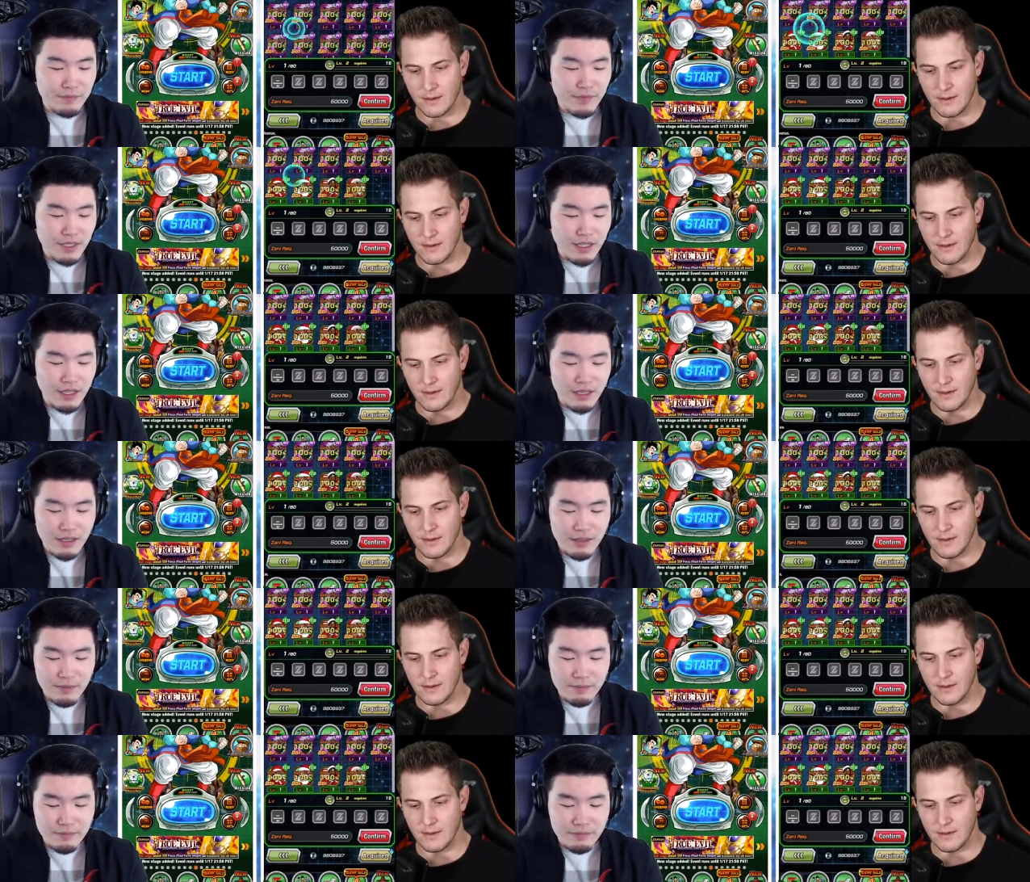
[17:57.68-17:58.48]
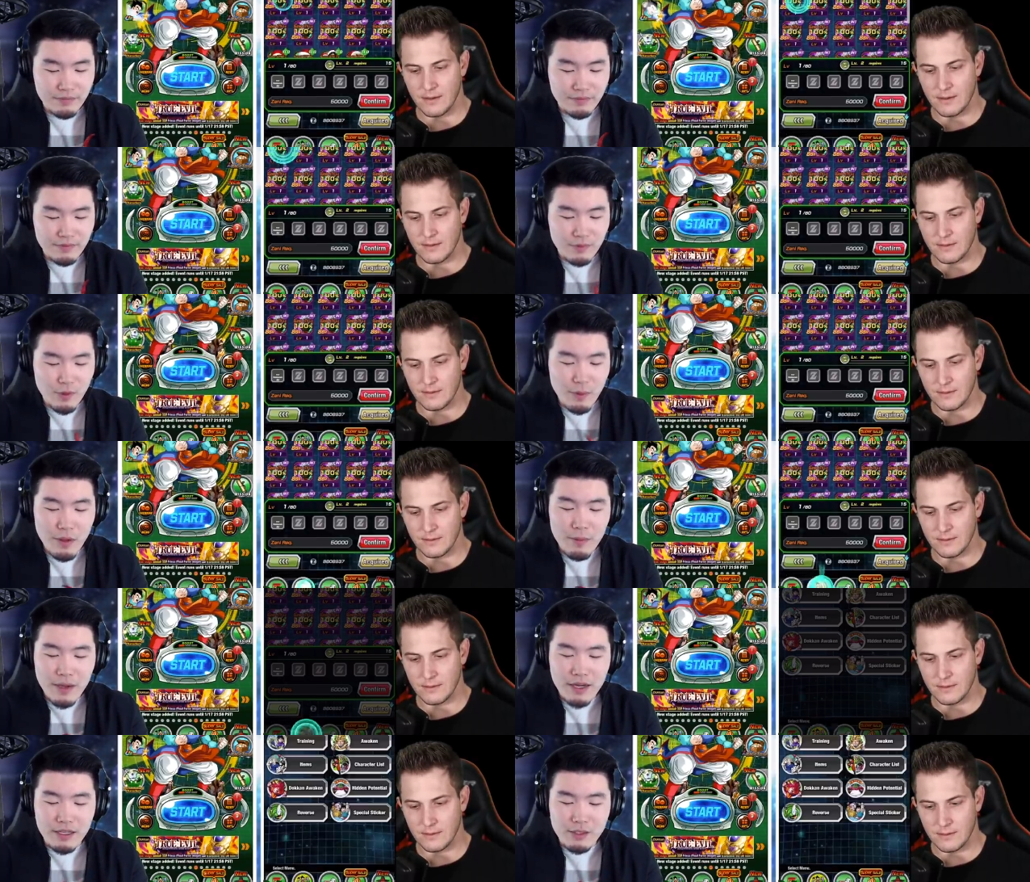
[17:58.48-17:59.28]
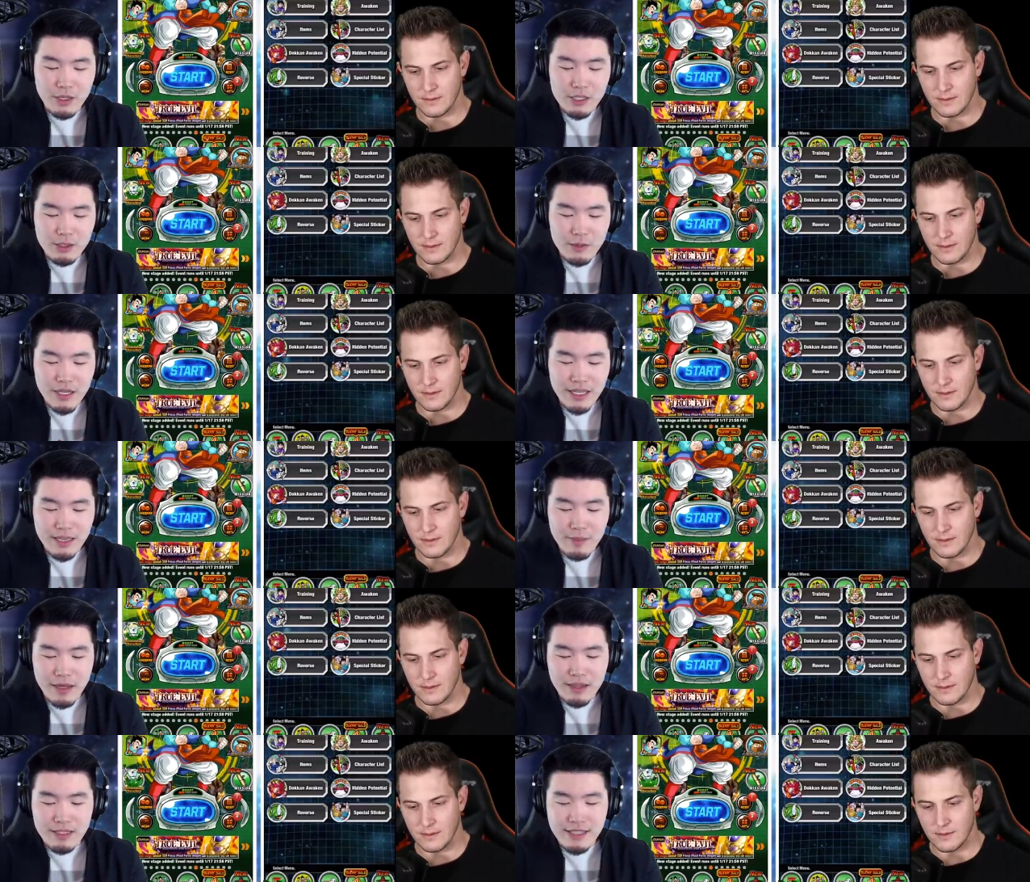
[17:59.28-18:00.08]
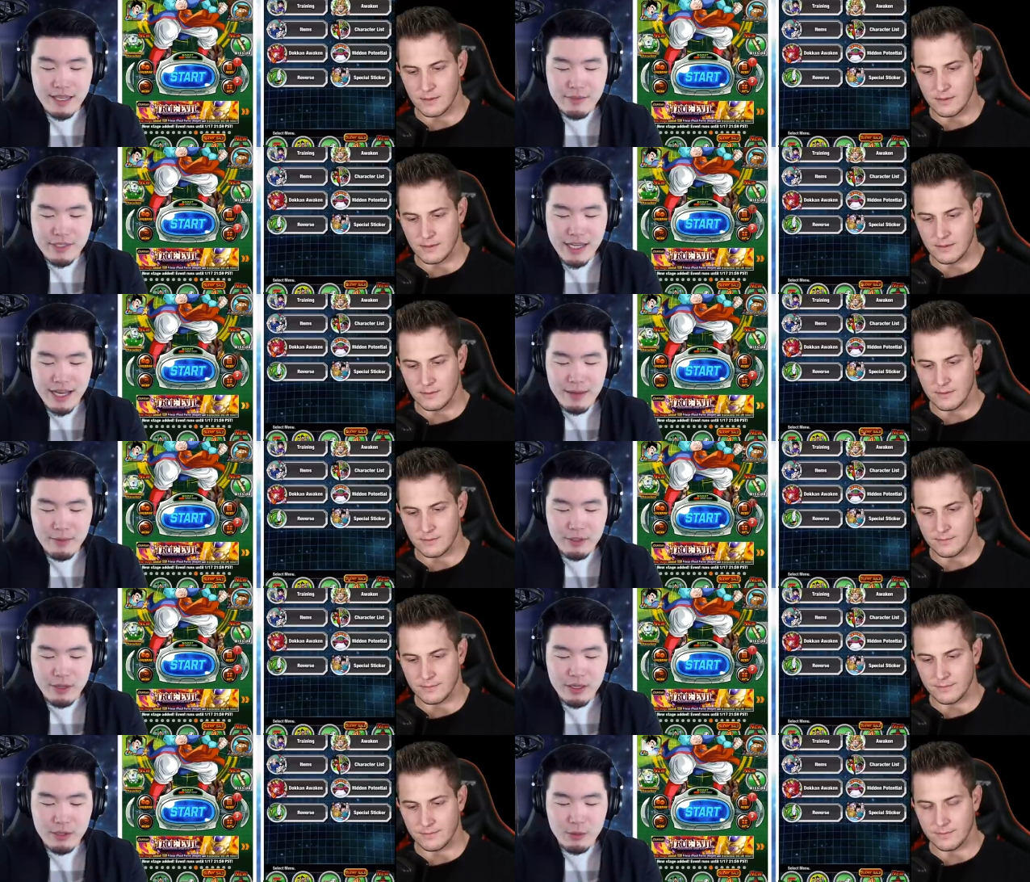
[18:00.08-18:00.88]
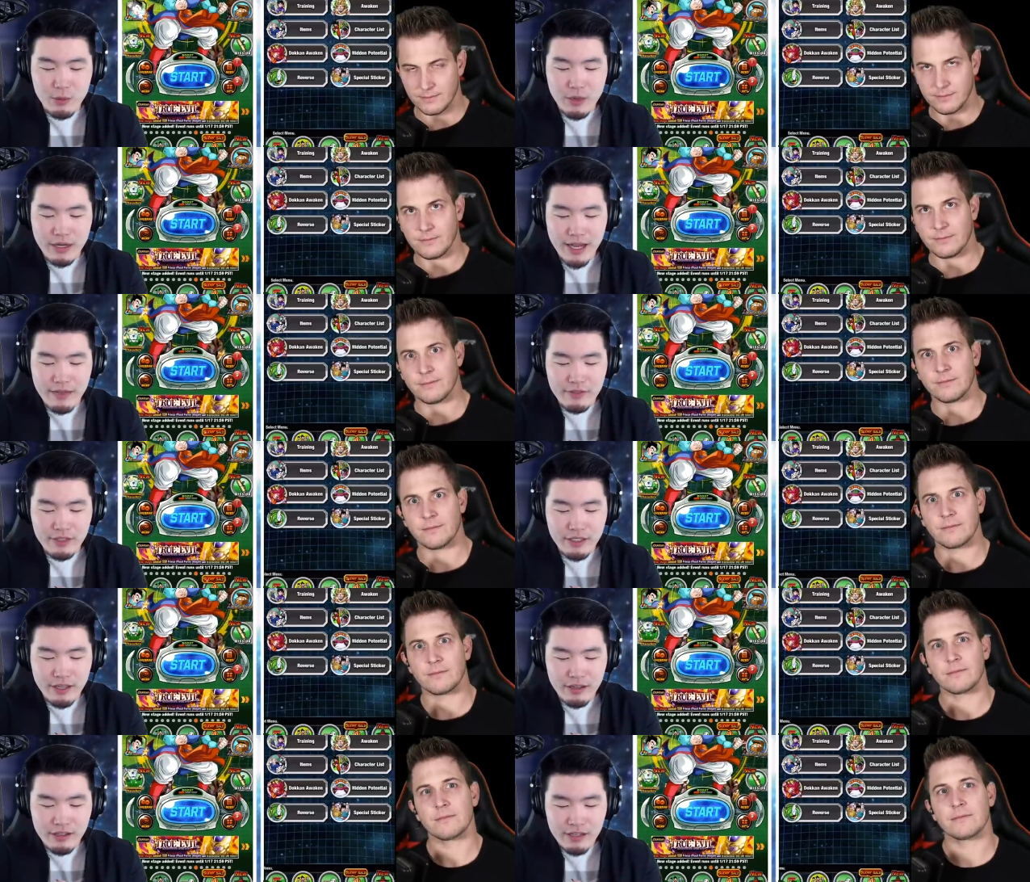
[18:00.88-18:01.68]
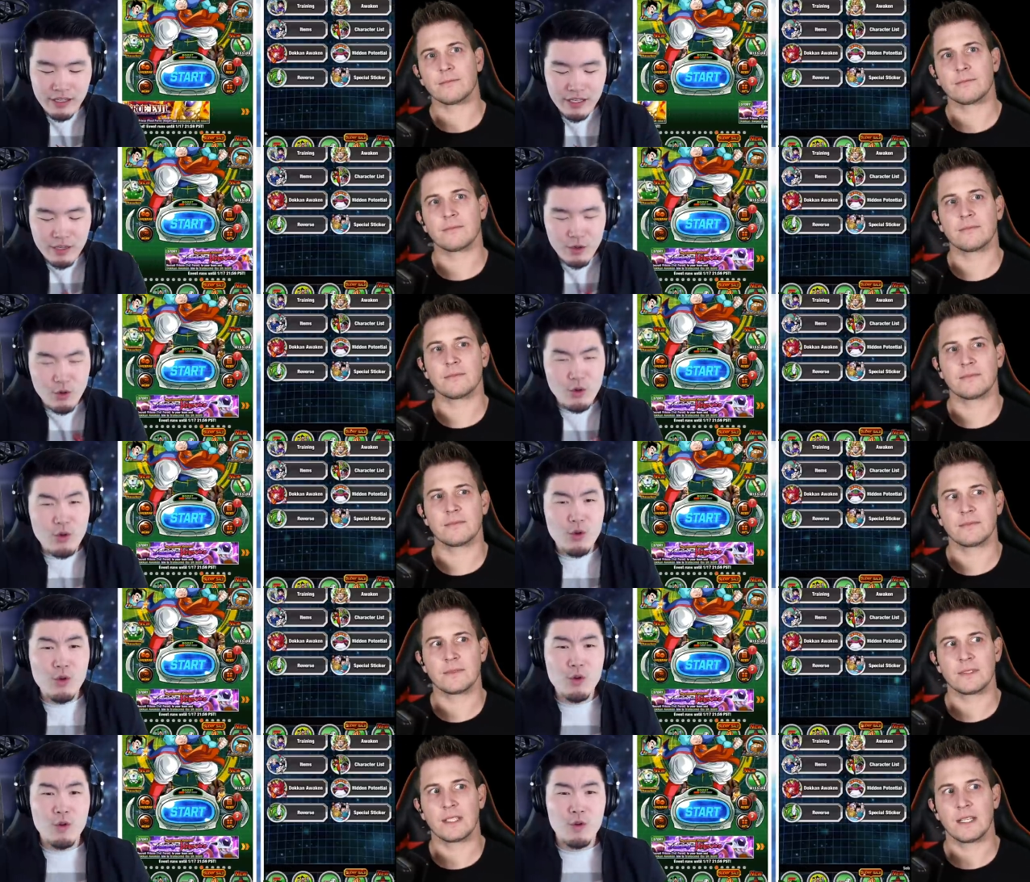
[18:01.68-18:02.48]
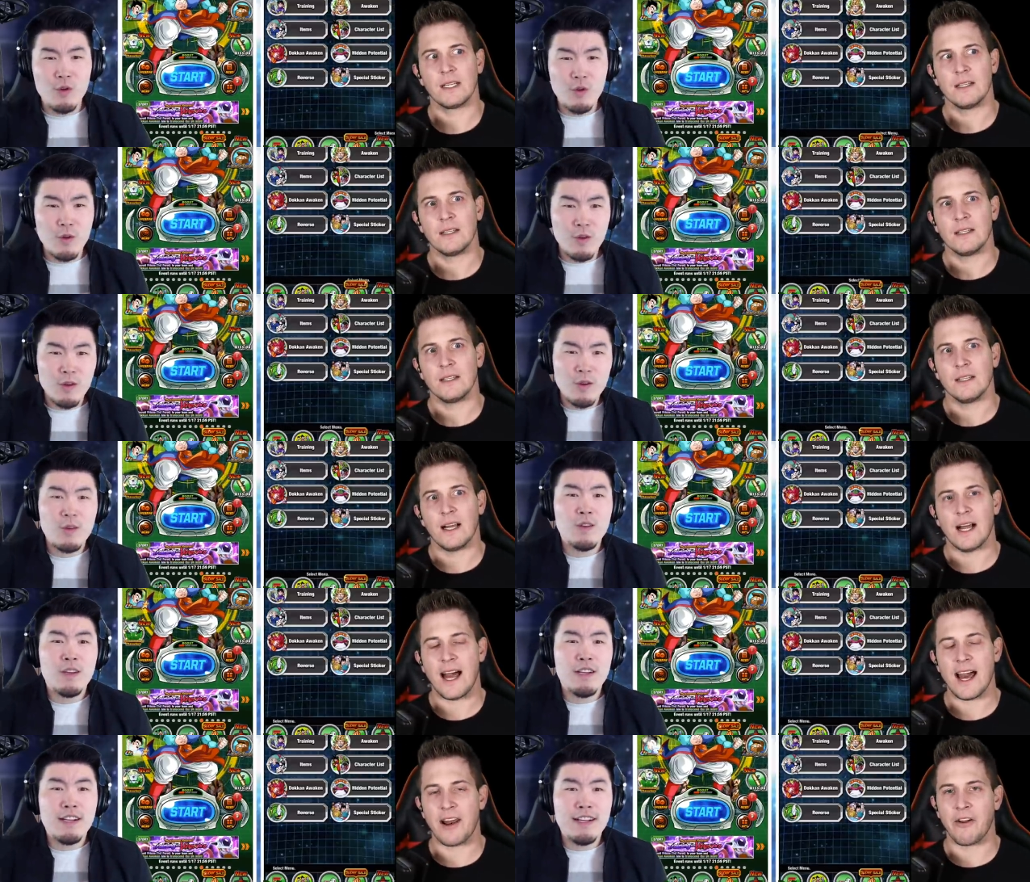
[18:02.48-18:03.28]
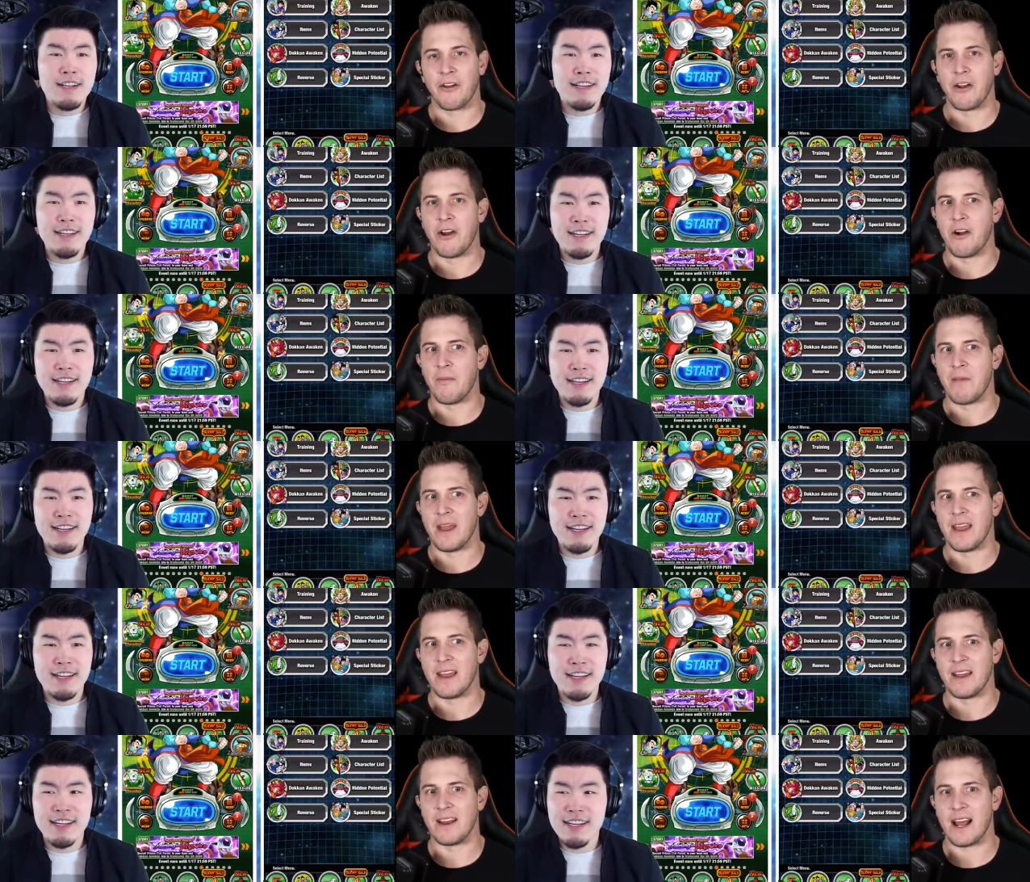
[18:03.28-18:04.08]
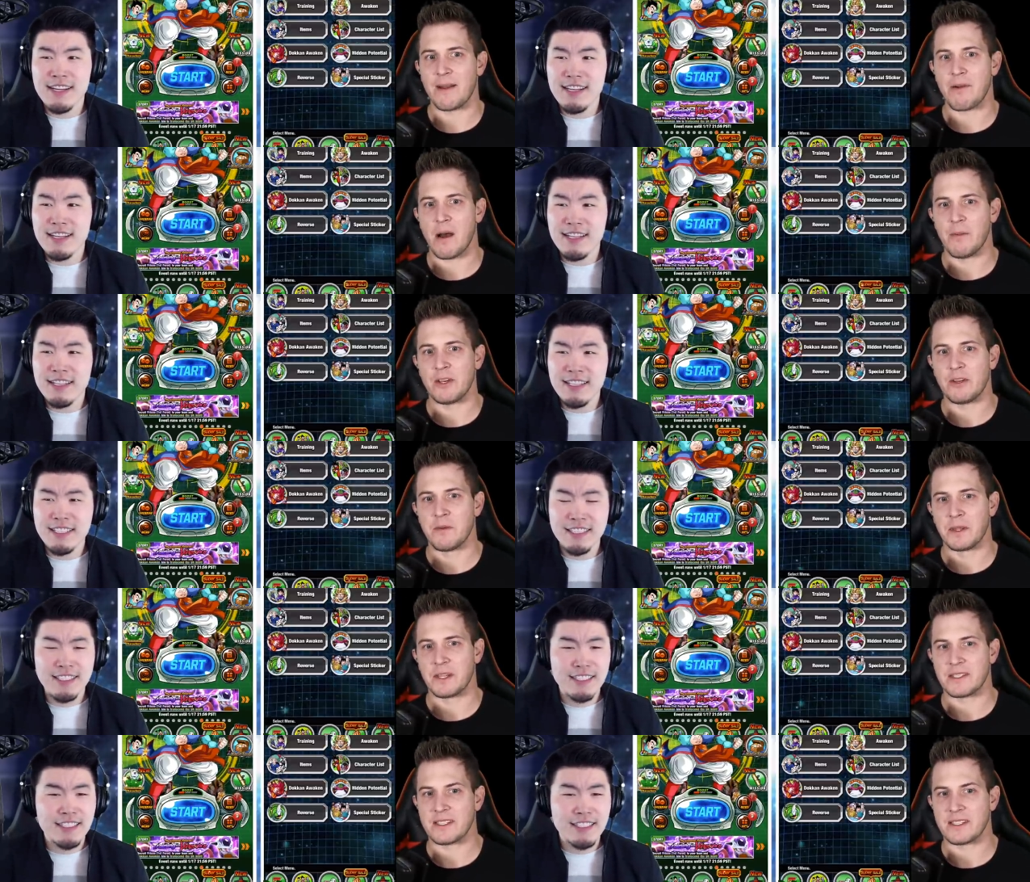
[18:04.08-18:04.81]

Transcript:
Speaker 1: um, would be better? Do I do I eat them at the same time or do I do one after another?
Speaker 2: I don't know, man. I'd probably do them at the